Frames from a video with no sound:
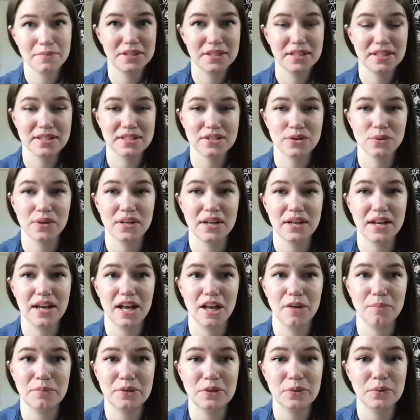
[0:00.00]
that's going to
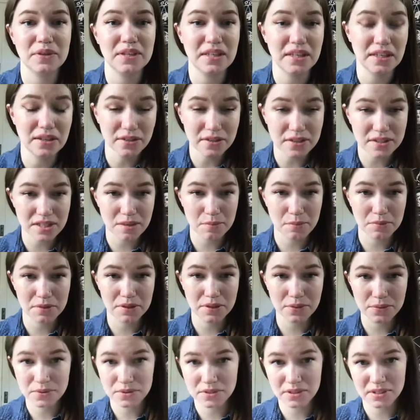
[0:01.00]
help you heal some of
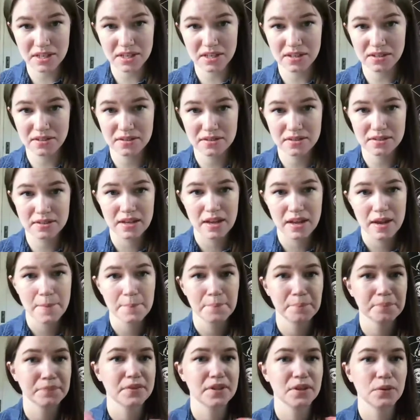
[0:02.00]
those things
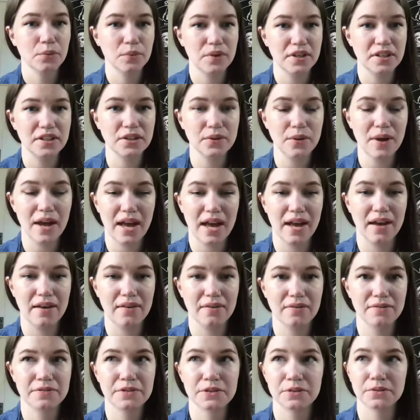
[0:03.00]
when you
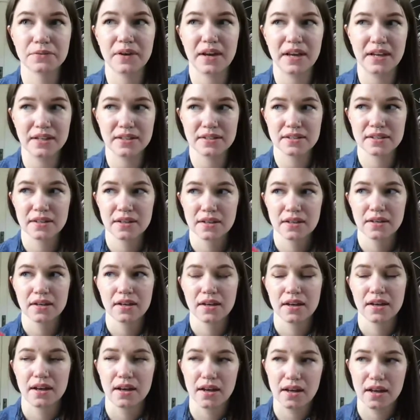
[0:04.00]
have the right
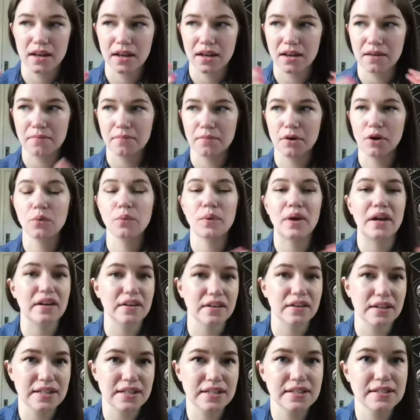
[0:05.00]

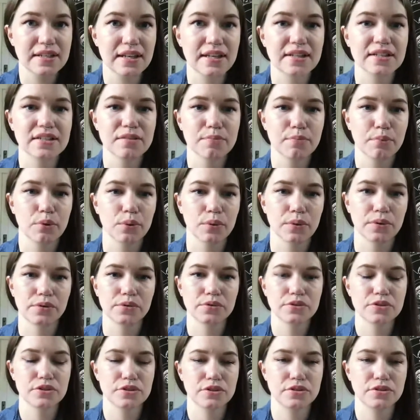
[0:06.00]
awareness and
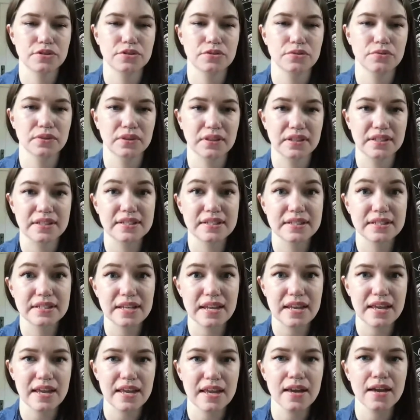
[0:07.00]
support to really
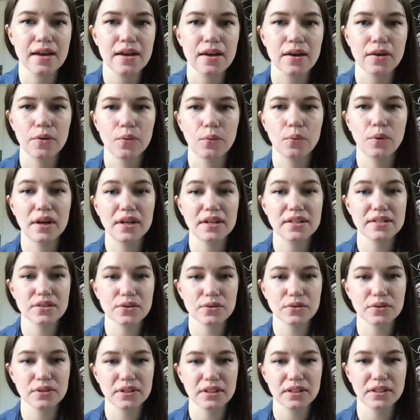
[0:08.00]
see what is
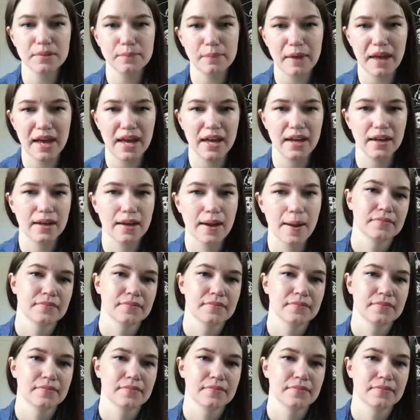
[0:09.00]
holding you back.